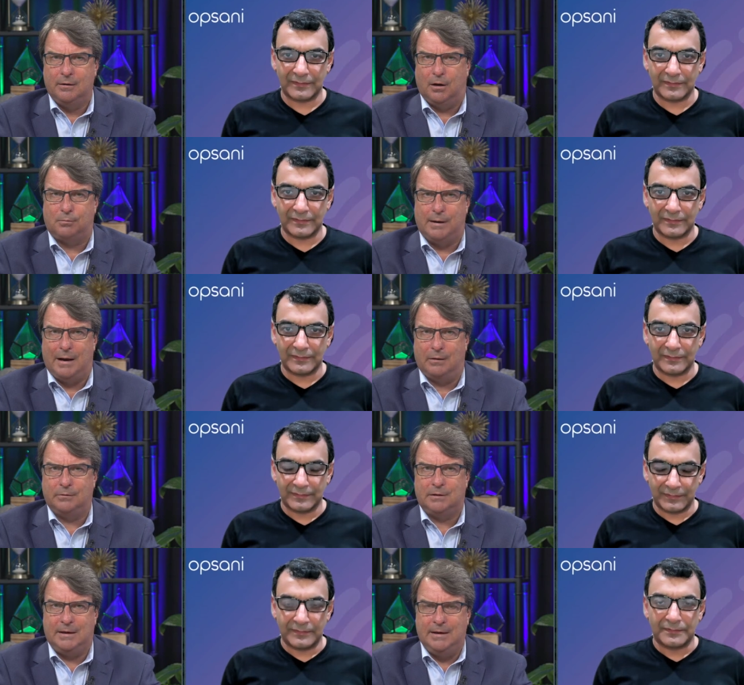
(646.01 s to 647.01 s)

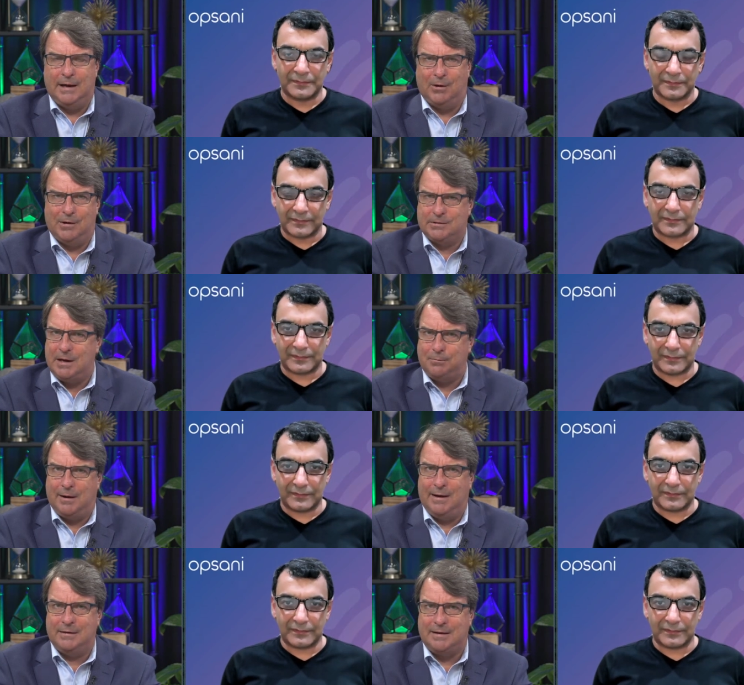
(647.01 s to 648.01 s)
Speaker 1: around key areas. Is that
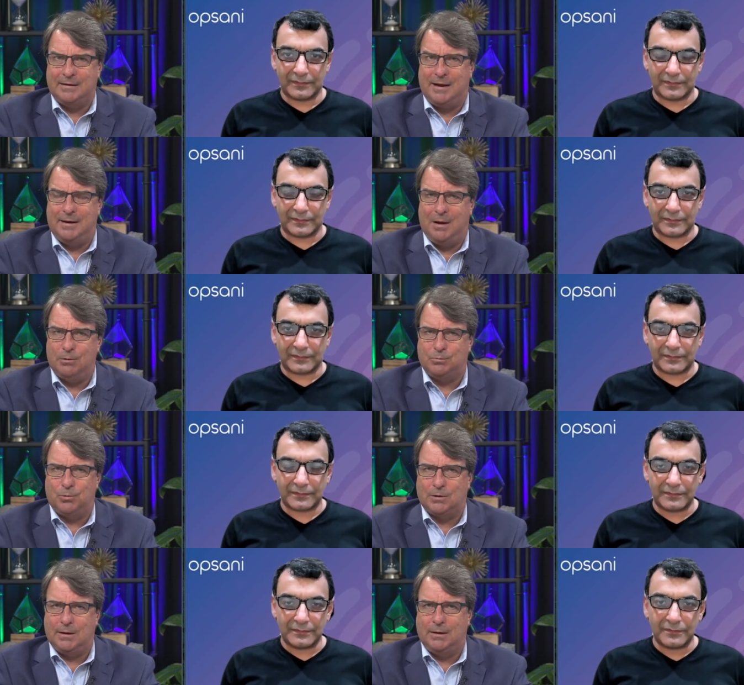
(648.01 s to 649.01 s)
right? Is that kind of how it's
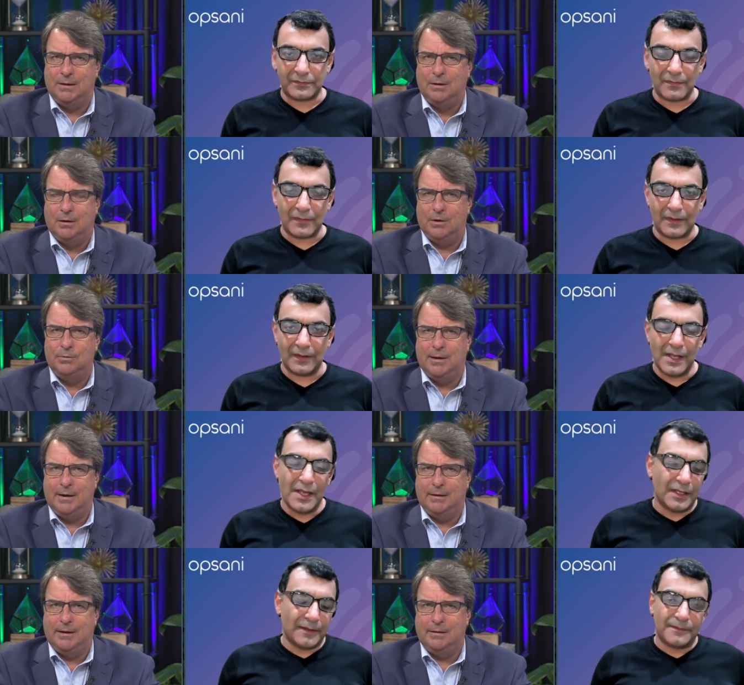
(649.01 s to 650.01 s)
working? Are you
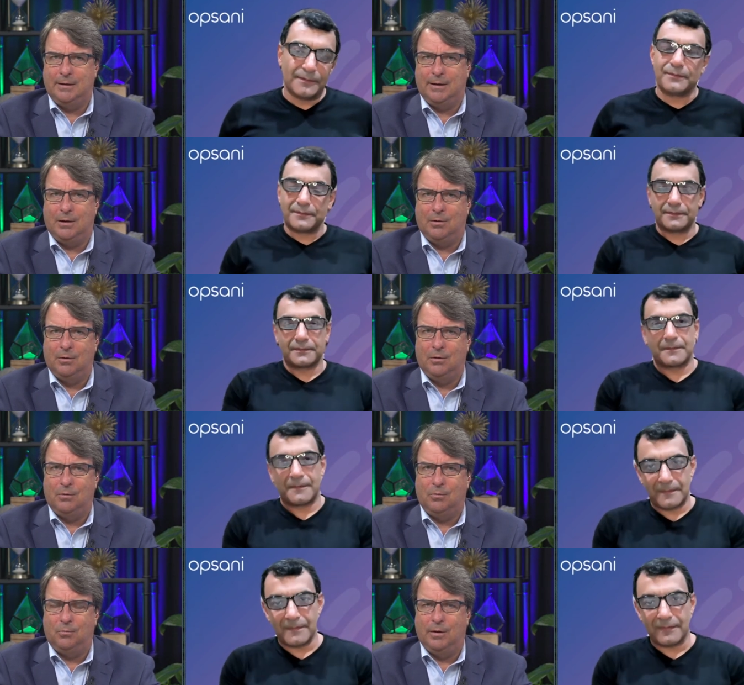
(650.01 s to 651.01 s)
getting in there
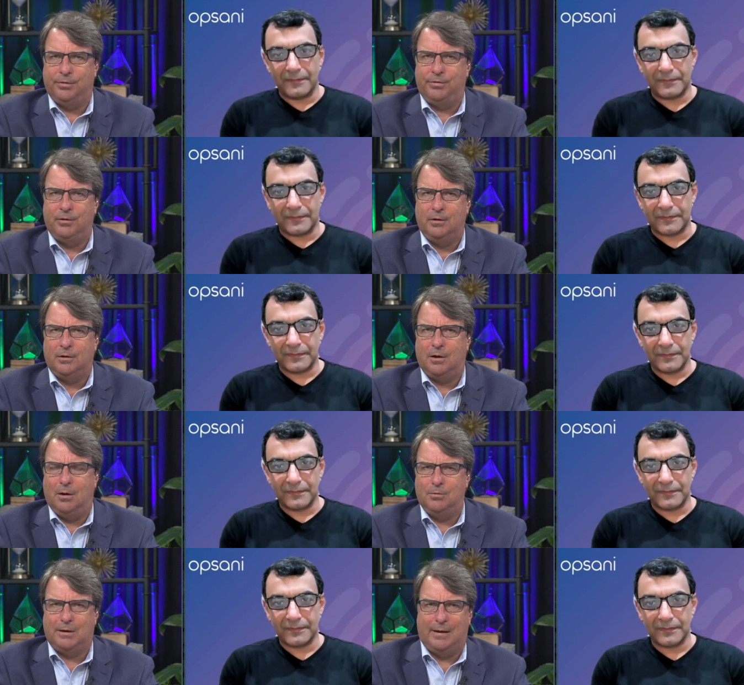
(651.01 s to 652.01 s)
with
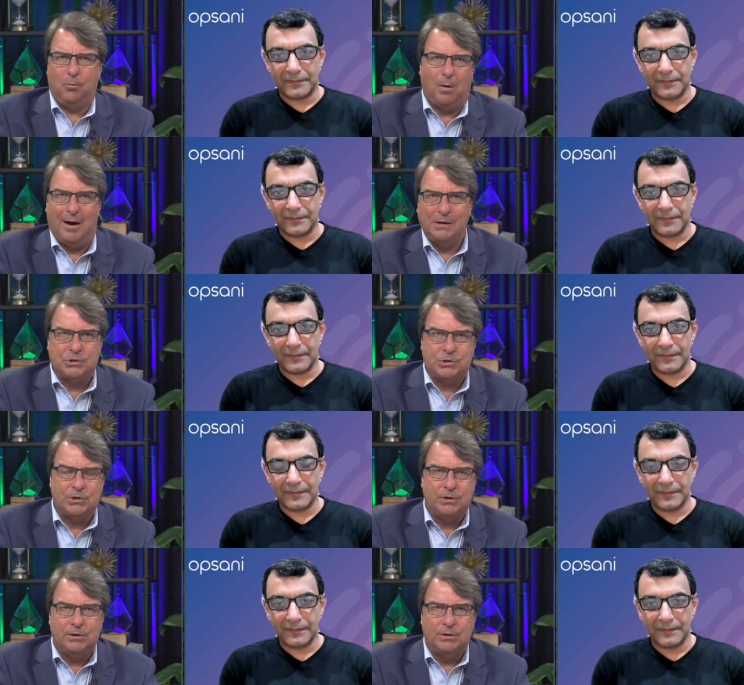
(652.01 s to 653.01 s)
code to kind of watch?
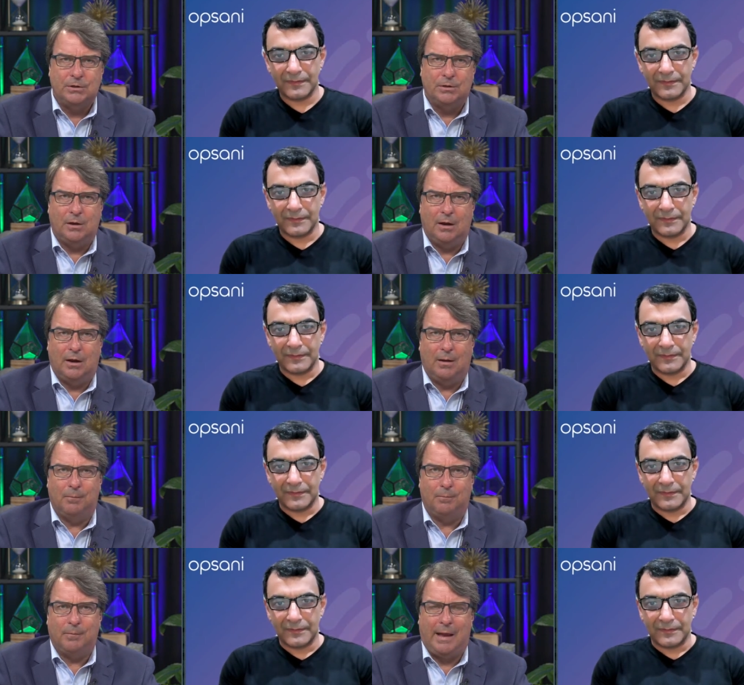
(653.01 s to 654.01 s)

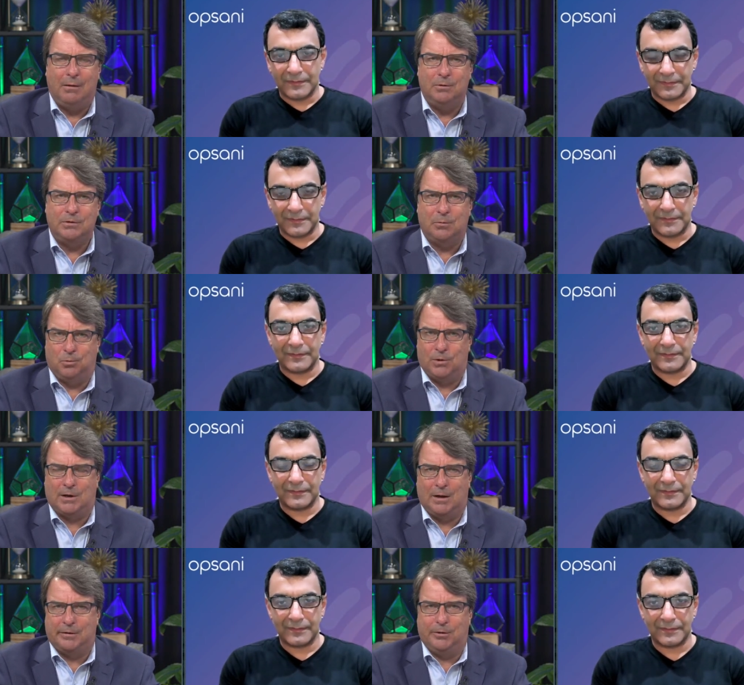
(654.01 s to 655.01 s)
Um, how was it
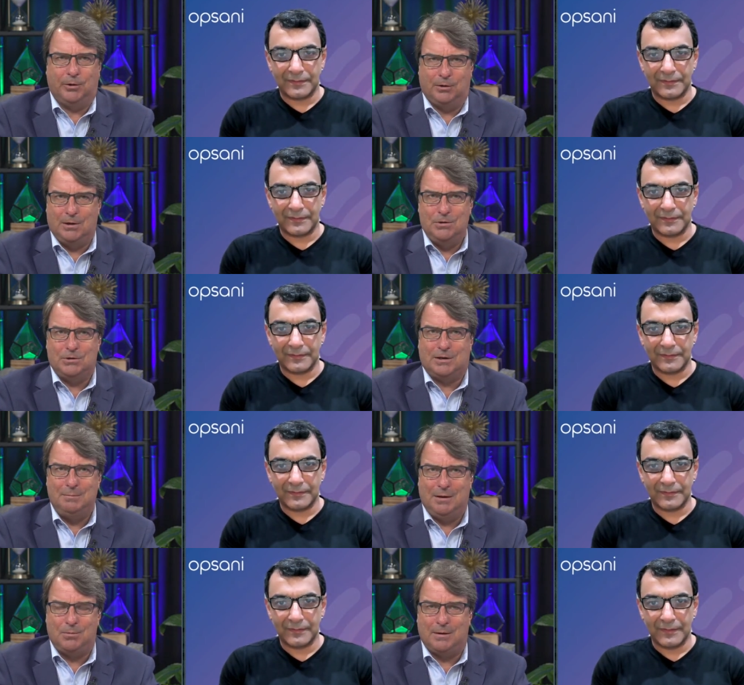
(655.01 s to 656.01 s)
working under the hood? Can you just give
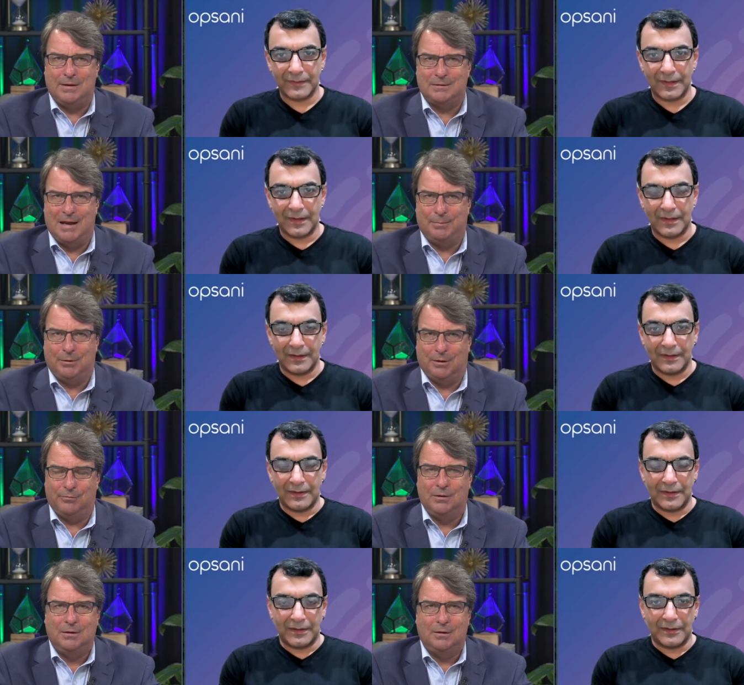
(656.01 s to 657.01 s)
me a quick example of
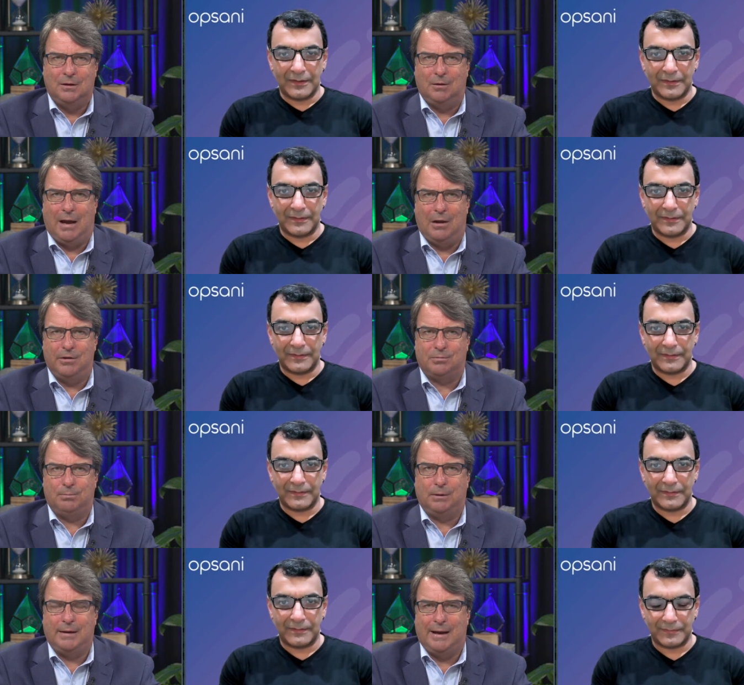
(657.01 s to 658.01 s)
you know, how this would
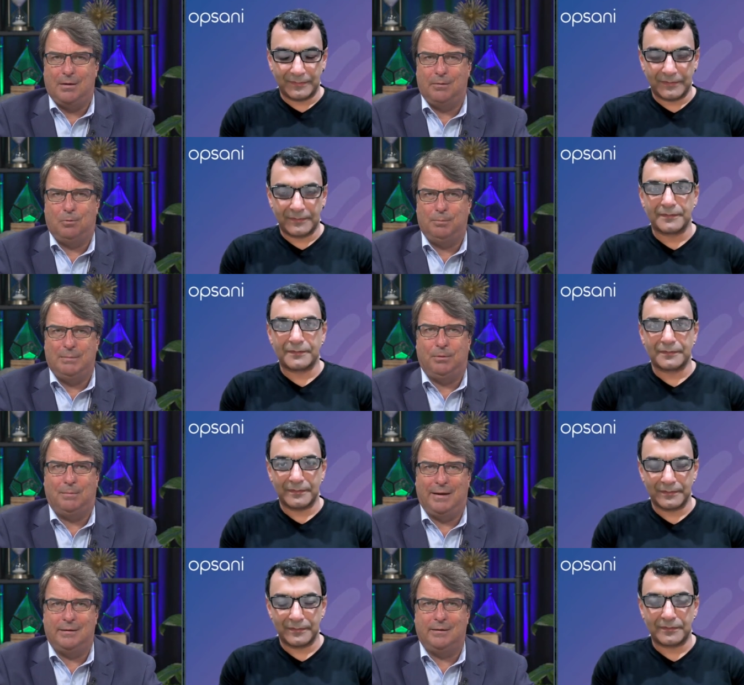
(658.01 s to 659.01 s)
play out and what people
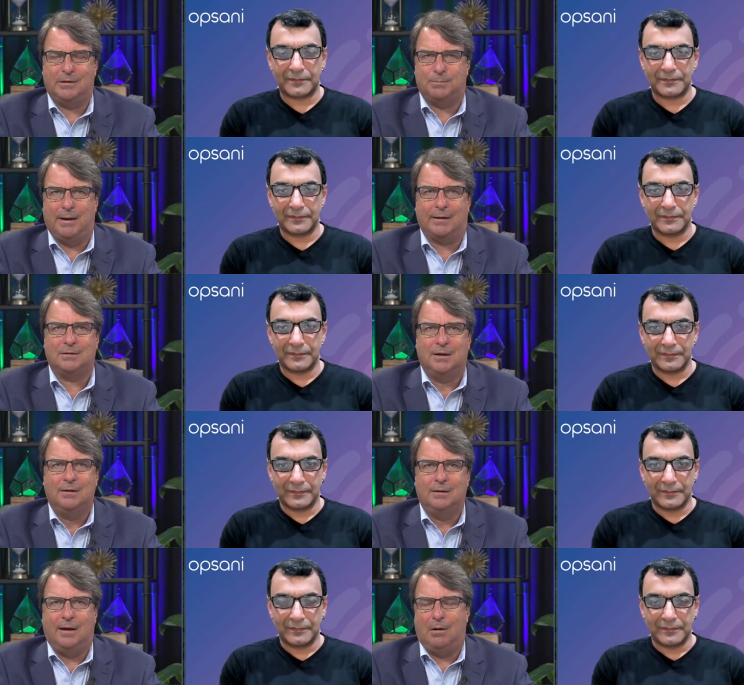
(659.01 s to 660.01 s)
might expect,
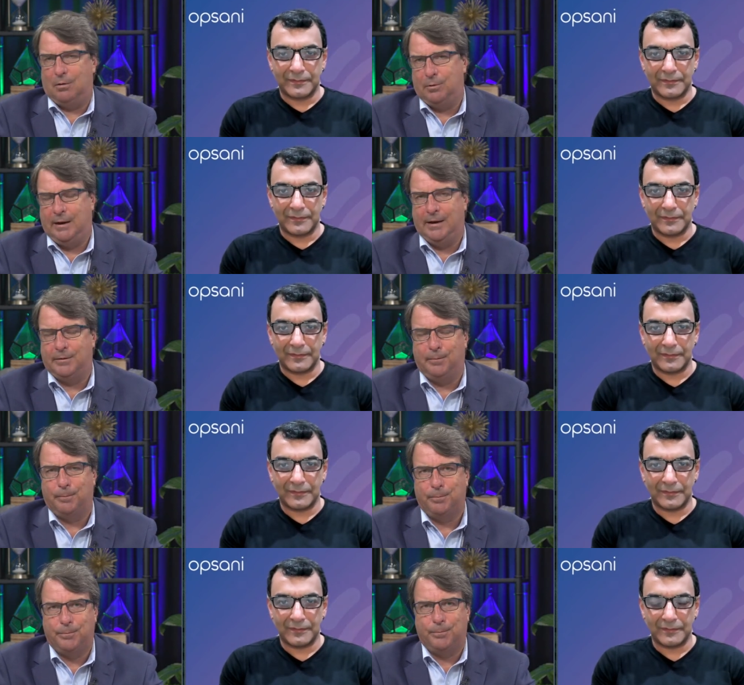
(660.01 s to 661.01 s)
how it would handle?
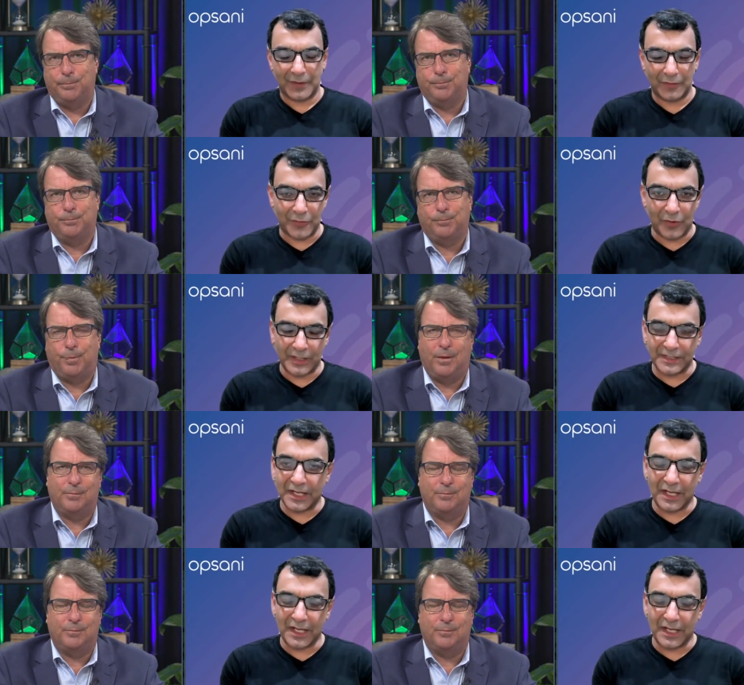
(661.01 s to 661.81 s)
Speaker 2: Of course.